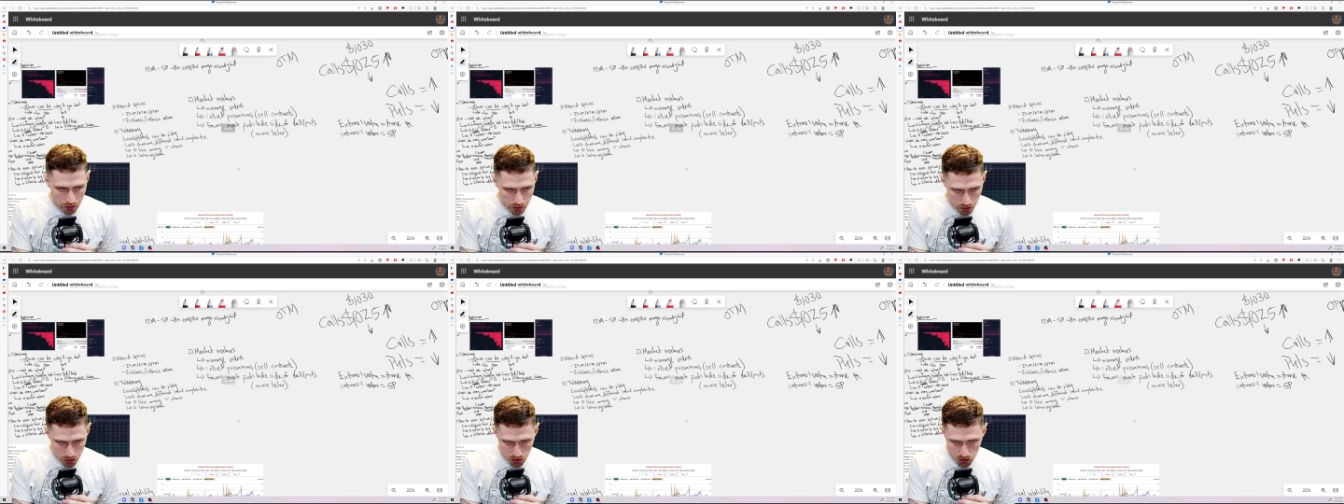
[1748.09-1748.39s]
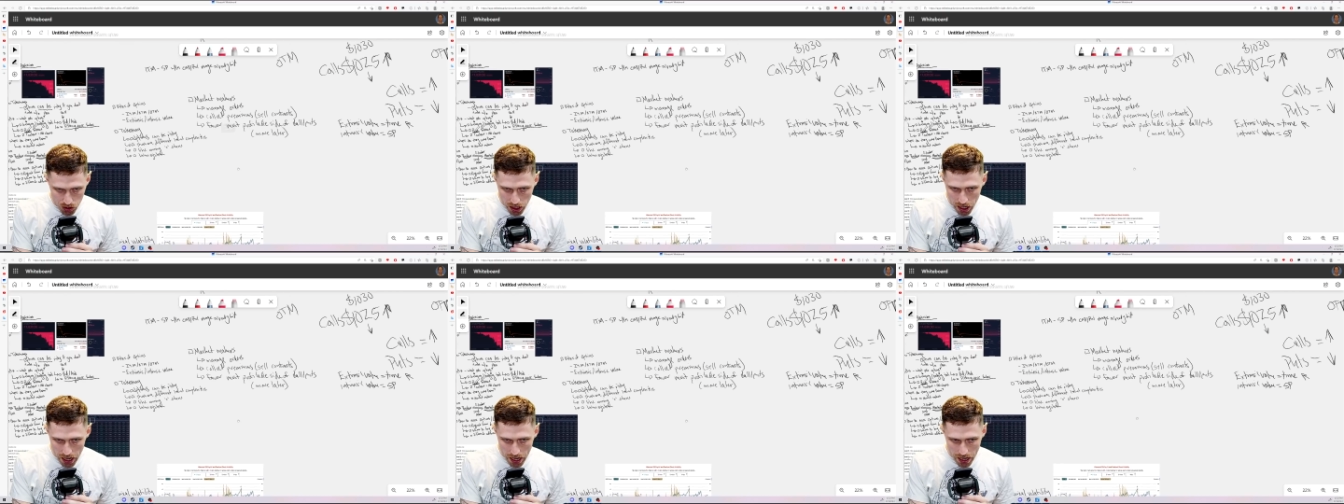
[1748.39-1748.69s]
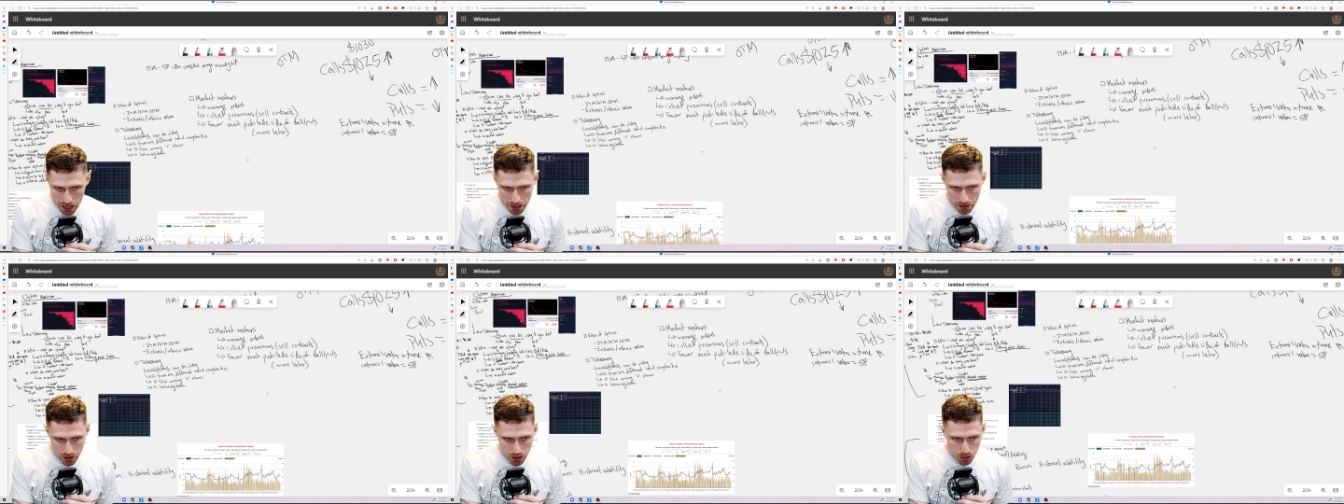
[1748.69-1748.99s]
There's
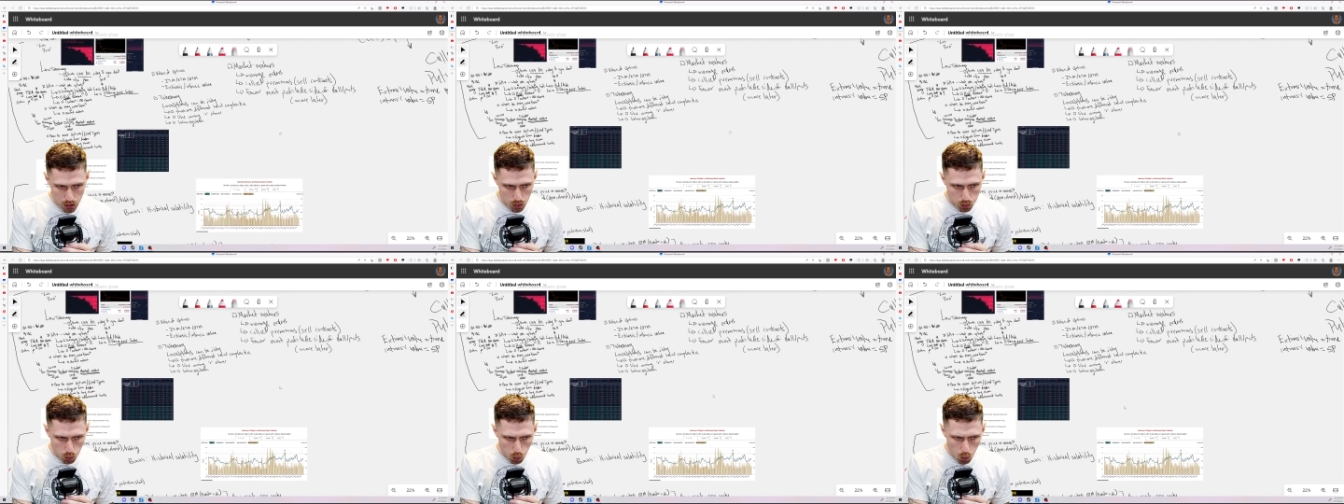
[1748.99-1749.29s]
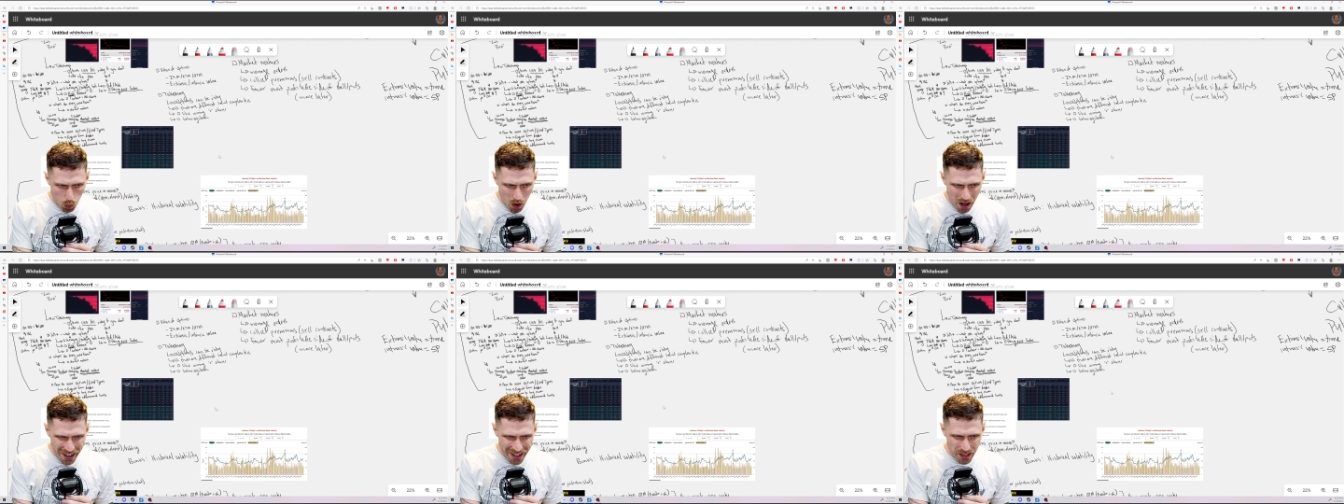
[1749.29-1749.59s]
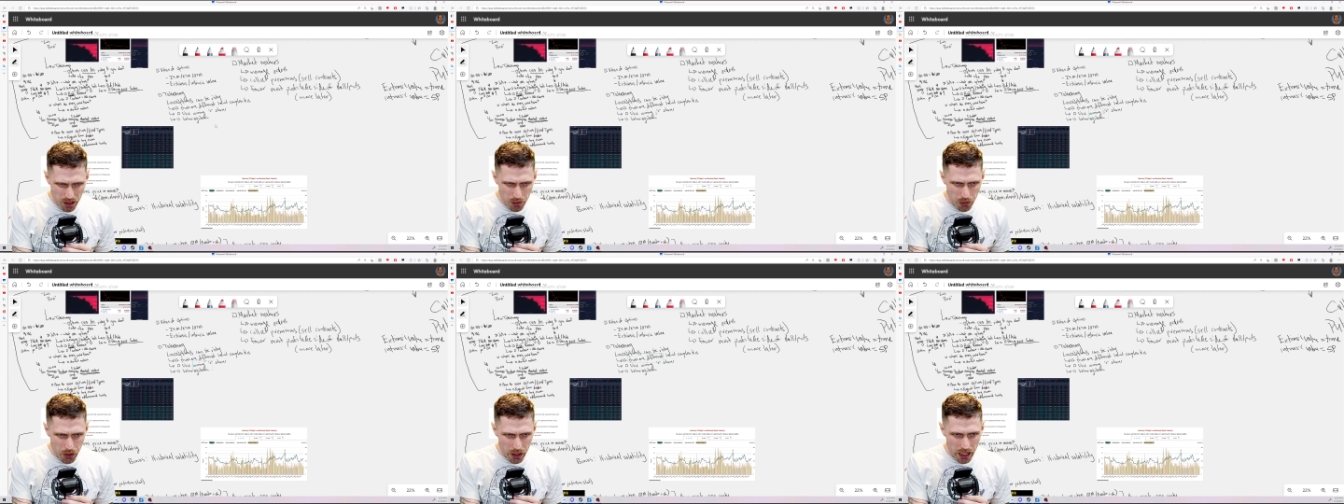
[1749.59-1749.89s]
one
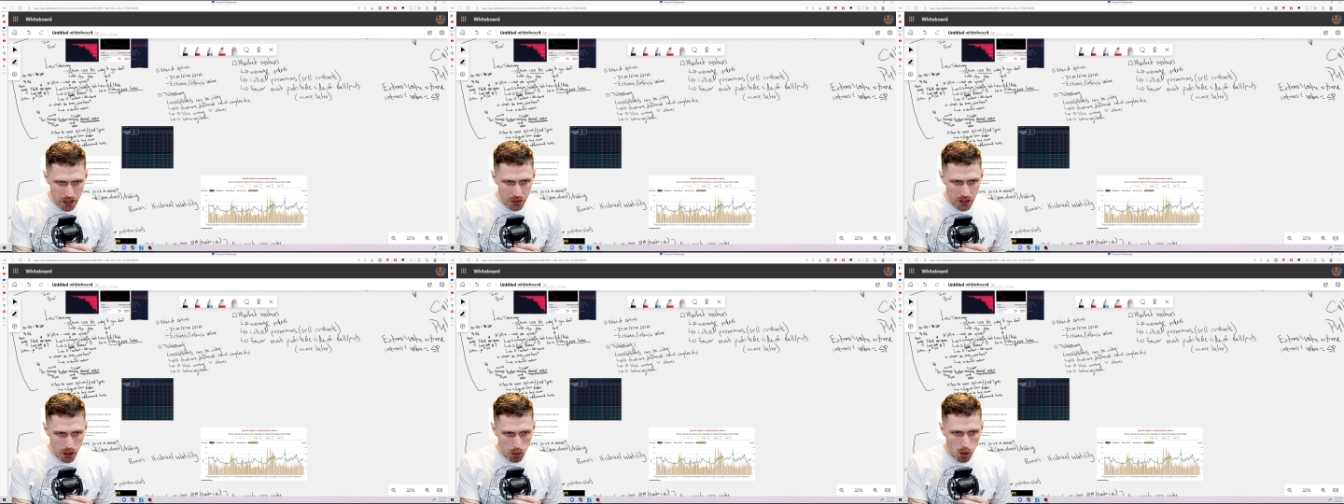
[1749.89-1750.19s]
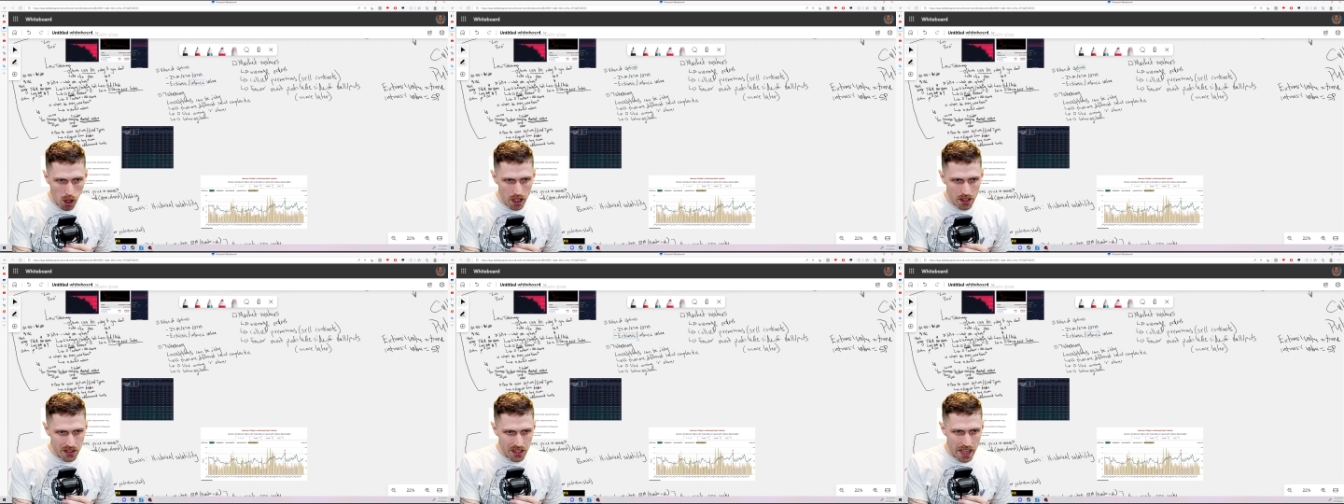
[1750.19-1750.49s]
other thing I think I wanted